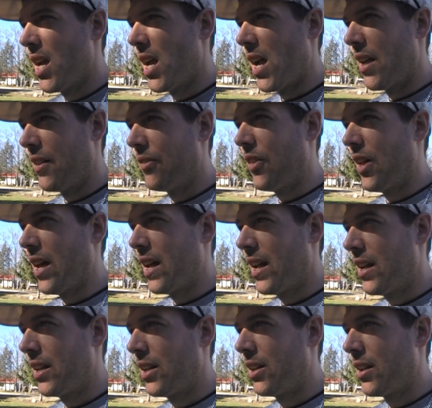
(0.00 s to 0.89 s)
and
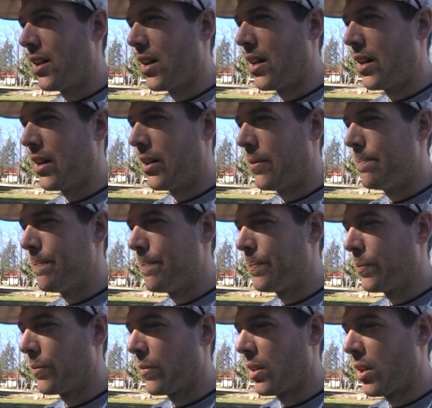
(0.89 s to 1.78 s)
then um,
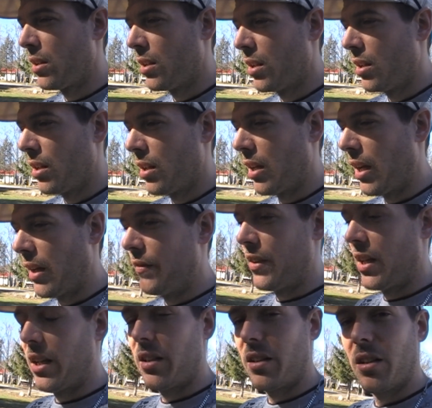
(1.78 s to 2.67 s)

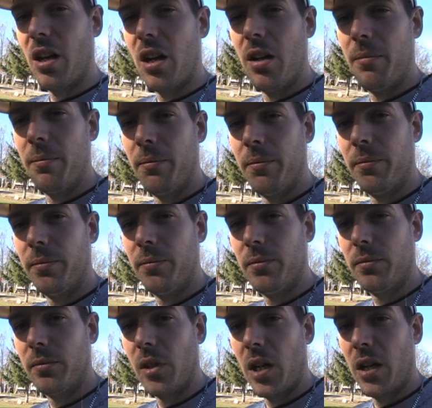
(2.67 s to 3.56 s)
and then come
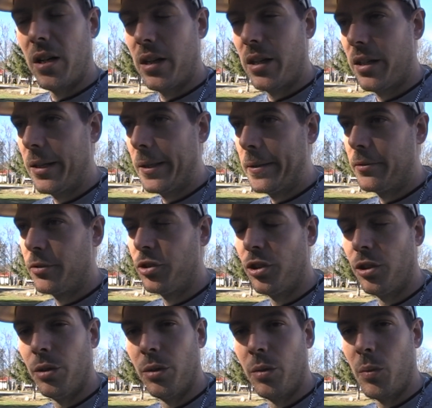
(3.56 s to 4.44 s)
uh,
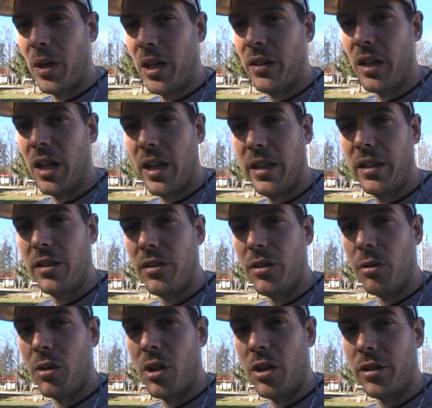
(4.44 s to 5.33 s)
June when I
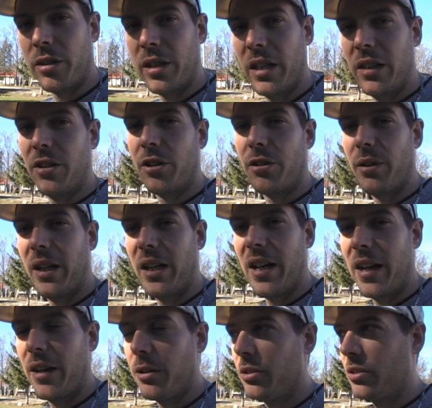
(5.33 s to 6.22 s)
no longer need the
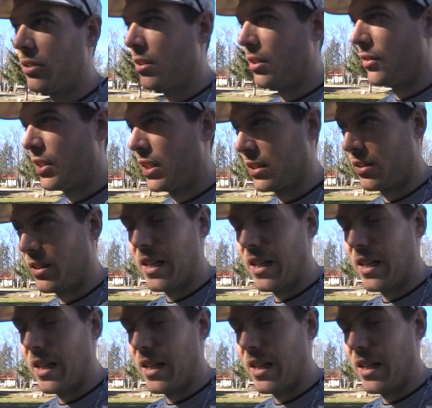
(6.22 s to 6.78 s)
greenhouse, this